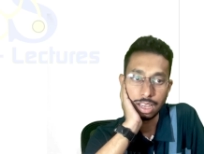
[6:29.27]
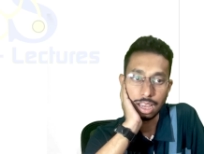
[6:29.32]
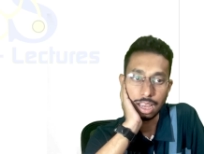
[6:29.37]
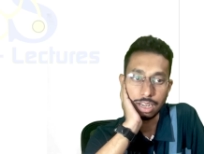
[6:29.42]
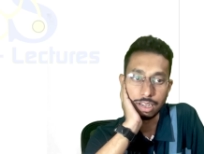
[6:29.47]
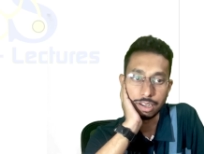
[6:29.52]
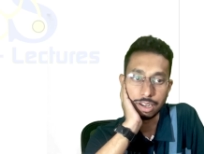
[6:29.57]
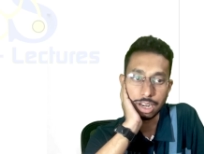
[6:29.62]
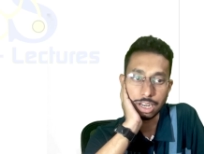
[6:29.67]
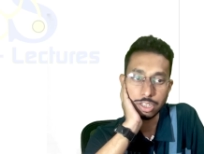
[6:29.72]

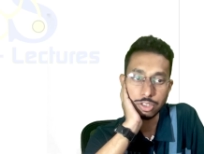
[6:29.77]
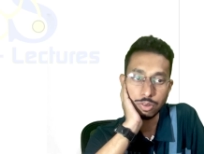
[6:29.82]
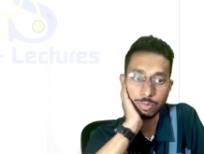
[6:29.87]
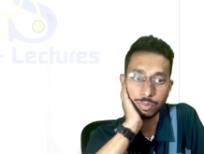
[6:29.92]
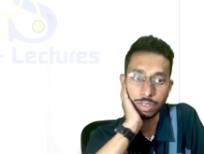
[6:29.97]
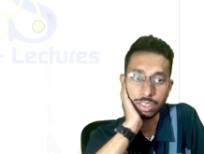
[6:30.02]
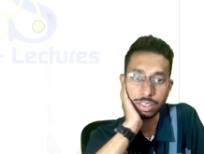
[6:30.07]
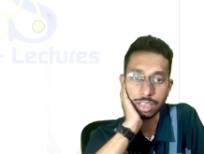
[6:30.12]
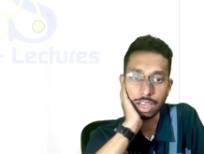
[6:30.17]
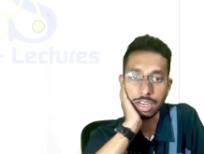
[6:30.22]
and rest
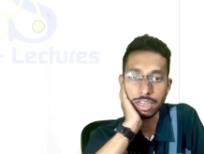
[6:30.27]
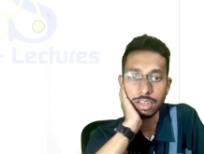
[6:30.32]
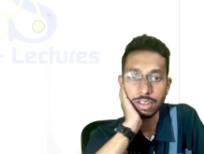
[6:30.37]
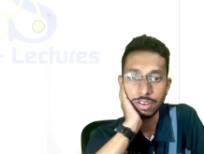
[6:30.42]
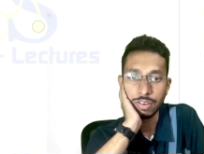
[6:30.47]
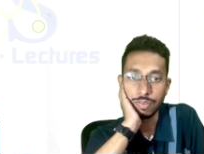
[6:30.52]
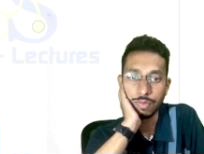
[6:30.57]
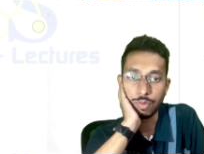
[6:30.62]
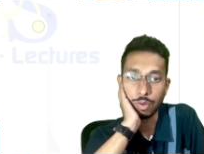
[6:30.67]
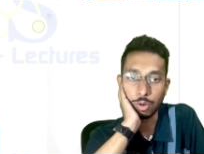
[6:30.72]
of the chart
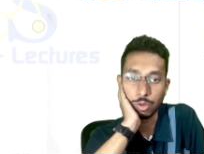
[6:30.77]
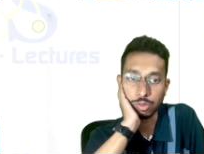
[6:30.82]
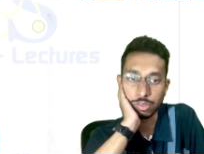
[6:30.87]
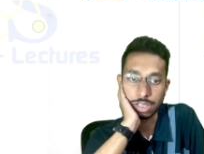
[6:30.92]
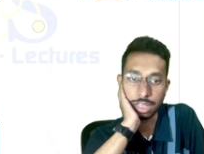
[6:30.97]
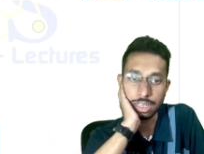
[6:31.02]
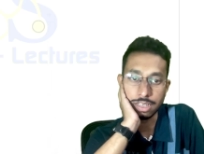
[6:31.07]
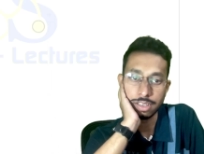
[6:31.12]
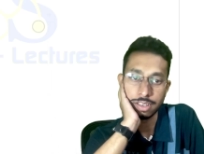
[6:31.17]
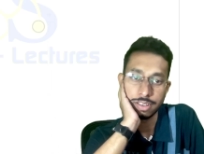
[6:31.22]
follows
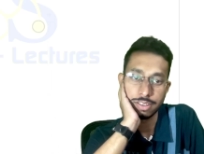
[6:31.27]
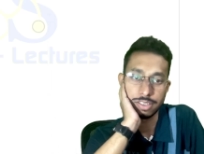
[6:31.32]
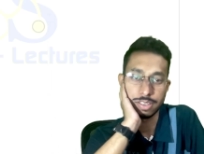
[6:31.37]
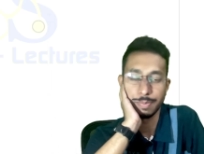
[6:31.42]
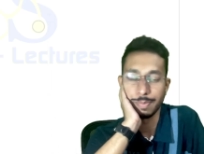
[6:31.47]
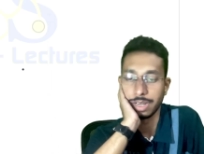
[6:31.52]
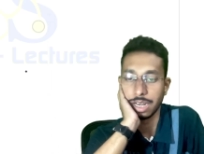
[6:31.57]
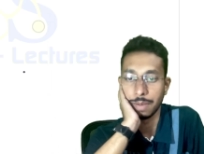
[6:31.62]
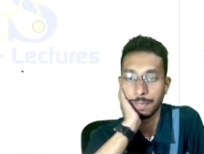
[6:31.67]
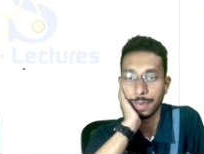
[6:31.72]
like
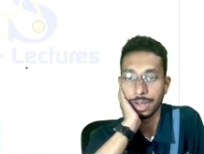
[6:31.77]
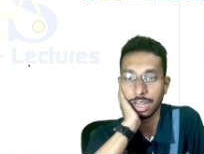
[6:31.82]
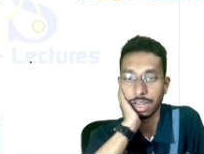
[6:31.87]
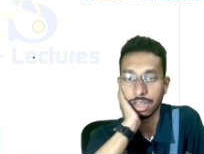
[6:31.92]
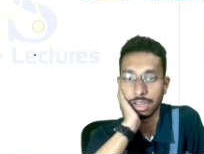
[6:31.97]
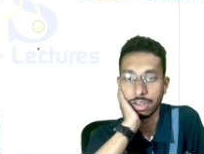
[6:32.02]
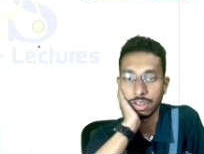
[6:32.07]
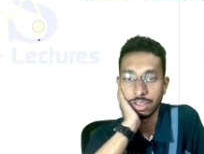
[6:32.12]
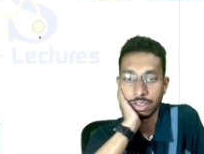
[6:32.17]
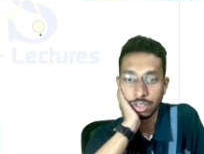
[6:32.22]
similar
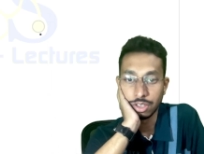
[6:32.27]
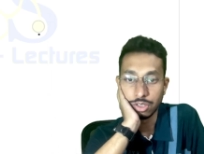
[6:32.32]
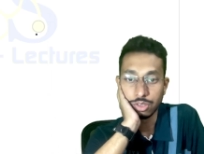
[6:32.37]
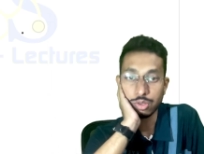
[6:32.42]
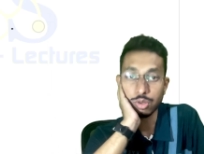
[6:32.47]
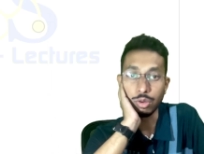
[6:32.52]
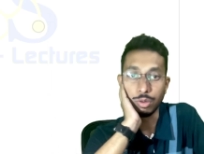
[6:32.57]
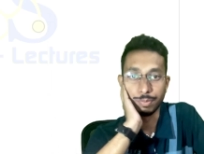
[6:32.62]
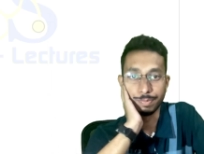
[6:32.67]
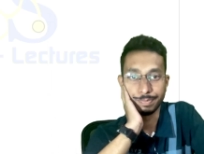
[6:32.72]
pattern.
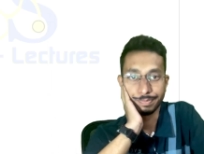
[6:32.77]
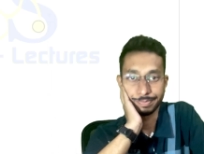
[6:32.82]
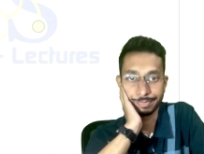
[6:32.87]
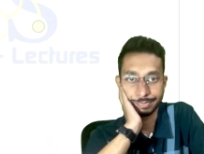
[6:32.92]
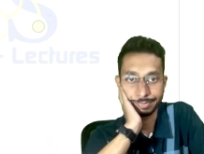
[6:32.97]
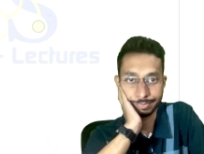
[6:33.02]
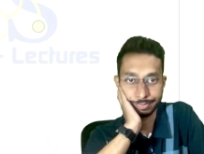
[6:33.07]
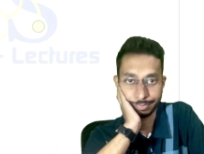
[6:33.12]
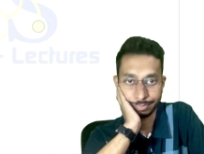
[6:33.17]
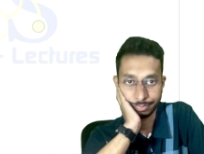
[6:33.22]
So,
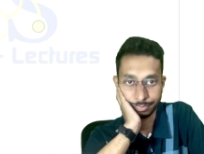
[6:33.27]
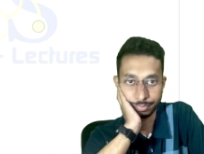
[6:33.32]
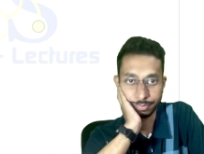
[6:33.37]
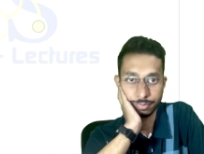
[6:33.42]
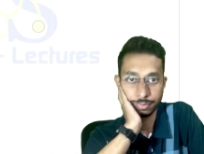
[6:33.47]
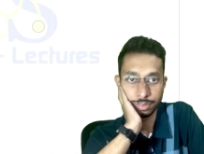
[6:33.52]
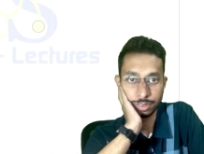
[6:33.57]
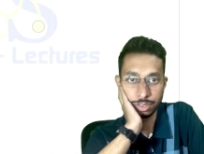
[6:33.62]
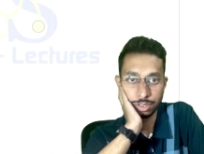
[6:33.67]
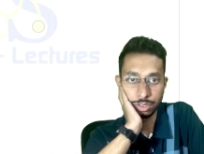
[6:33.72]

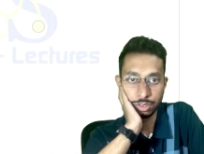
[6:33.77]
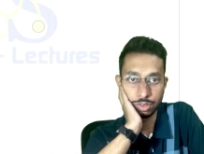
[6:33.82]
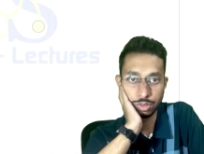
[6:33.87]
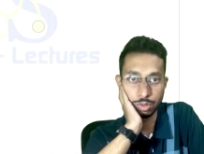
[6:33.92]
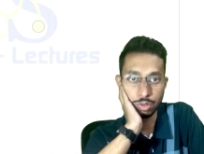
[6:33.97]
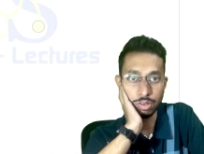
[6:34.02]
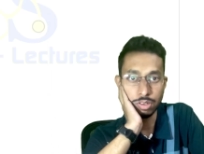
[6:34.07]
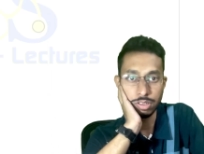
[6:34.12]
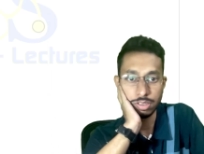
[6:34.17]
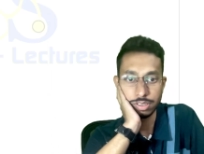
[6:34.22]

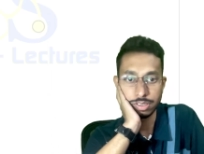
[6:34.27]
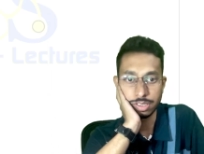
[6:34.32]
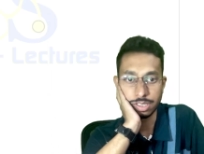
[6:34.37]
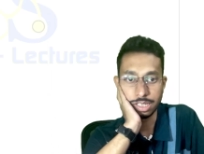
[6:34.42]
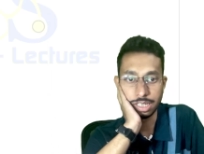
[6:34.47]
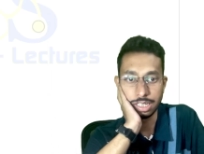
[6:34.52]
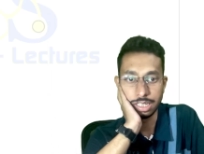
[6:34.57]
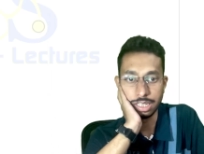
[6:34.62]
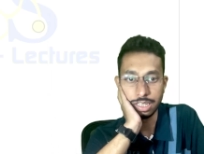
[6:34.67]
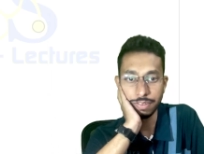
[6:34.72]
so
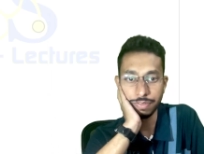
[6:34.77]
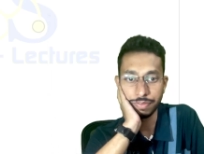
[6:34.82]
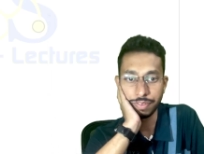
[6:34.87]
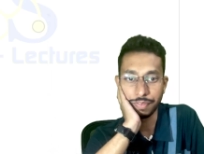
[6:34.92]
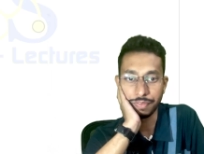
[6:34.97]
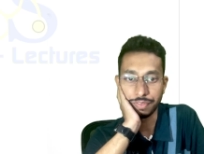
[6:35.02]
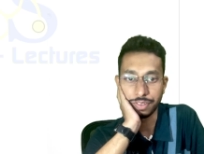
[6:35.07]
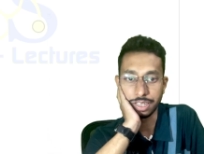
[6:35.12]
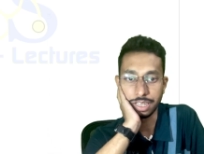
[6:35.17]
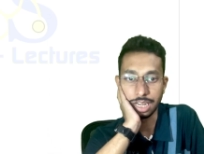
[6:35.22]

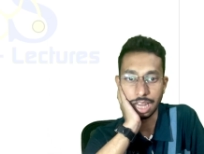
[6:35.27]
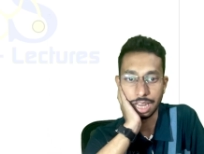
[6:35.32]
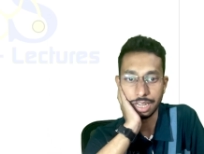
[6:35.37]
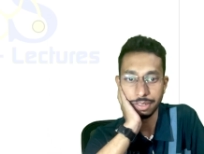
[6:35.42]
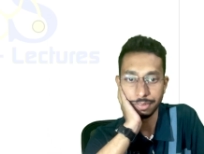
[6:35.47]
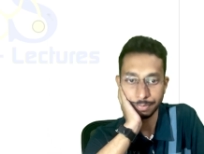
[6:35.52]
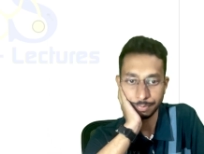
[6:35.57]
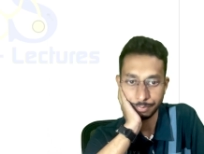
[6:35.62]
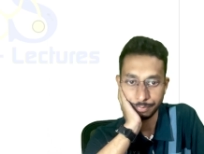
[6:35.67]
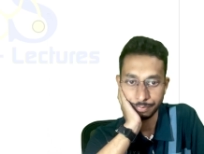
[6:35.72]

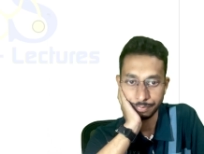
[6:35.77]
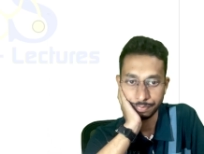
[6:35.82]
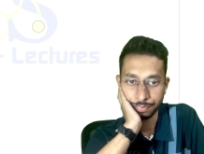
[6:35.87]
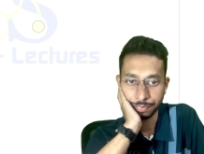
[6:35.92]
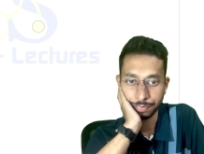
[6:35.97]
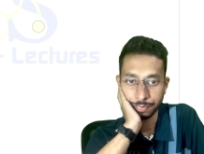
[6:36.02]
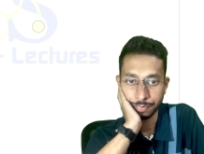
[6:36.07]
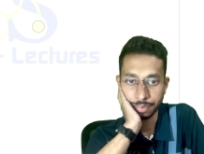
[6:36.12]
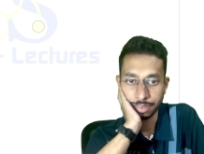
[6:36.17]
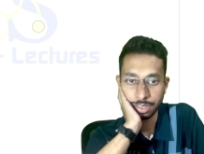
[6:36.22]
CD59
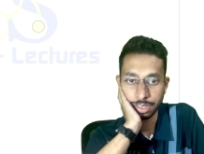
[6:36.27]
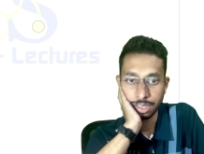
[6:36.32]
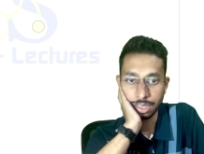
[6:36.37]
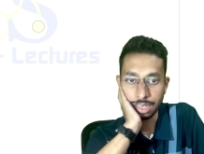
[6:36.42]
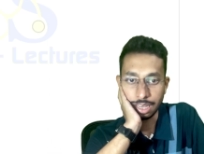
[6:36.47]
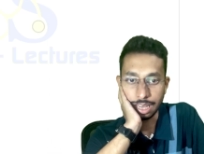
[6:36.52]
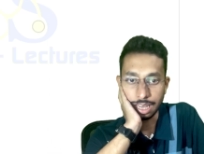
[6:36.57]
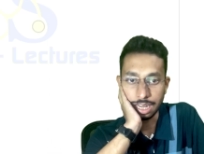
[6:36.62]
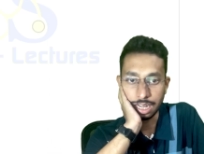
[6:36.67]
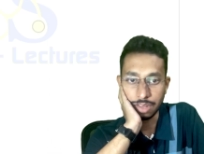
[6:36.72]

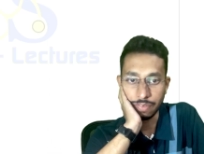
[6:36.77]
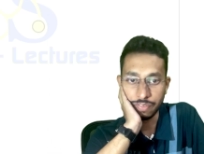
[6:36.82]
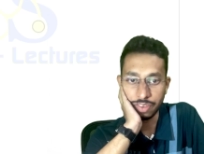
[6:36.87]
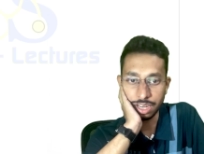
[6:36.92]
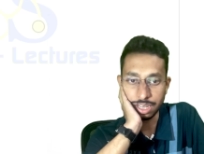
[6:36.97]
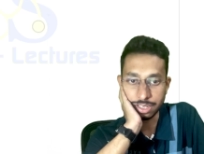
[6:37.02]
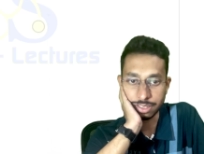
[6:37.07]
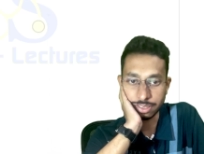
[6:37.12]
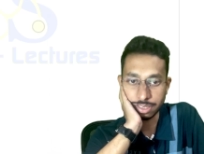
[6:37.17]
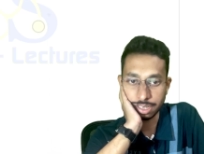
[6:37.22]

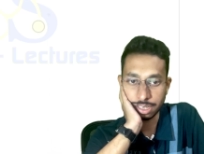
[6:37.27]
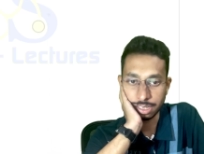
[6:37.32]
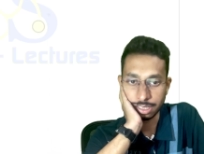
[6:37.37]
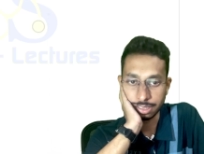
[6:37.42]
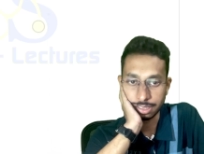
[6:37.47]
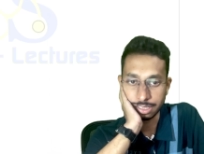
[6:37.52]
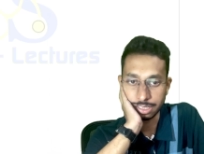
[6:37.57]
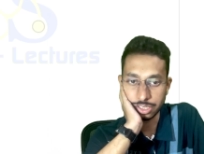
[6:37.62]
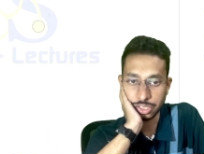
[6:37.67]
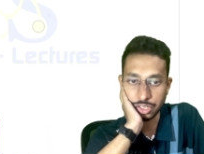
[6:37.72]
inhibits
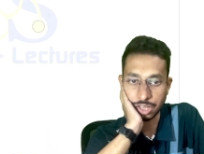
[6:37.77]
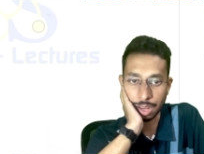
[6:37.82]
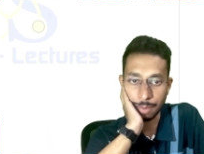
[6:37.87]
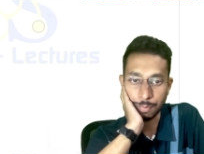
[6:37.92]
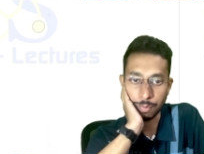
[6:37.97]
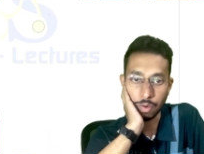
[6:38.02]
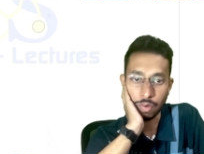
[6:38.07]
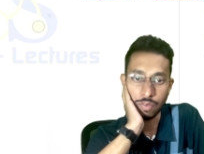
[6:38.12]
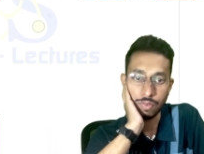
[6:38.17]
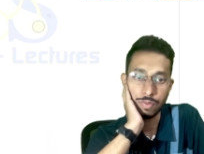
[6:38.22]
this
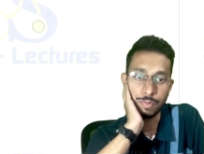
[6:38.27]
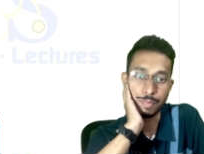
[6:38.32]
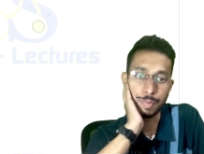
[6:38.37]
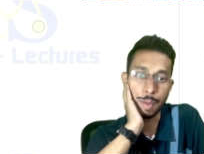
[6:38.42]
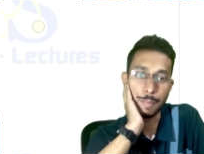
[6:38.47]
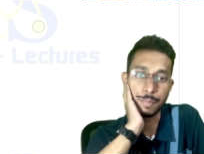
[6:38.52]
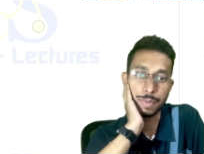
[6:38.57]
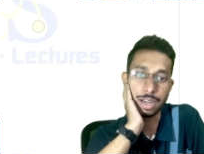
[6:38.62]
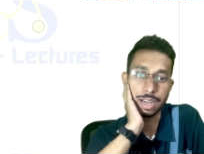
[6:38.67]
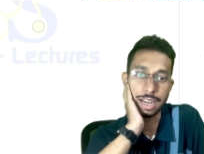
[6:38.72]
step
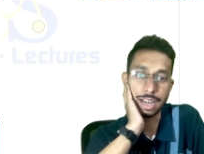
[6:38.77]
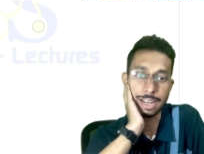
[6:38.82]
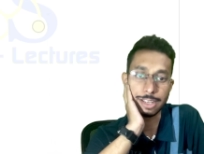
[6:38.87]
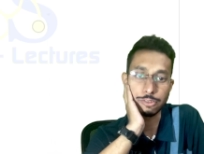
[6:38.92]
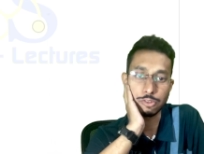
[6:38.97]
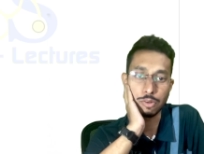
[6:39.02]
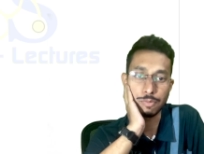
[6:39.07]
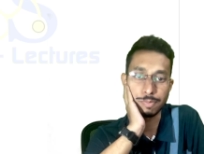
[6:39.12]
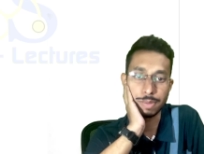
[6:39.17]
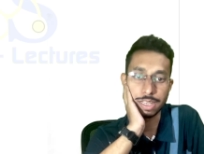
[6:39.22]
membrane
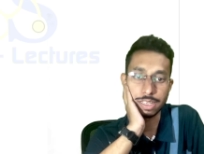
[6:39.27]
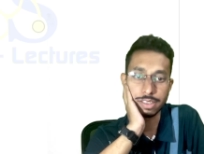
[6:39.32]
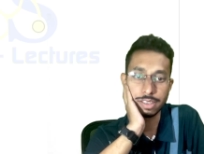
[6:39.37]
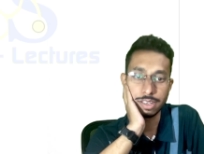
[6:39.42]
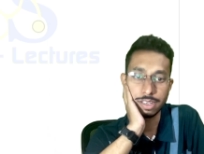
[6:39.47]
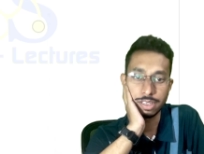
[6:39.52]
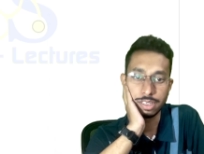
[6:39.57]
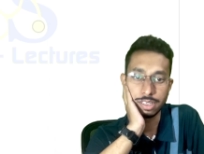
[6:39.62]
attack complex.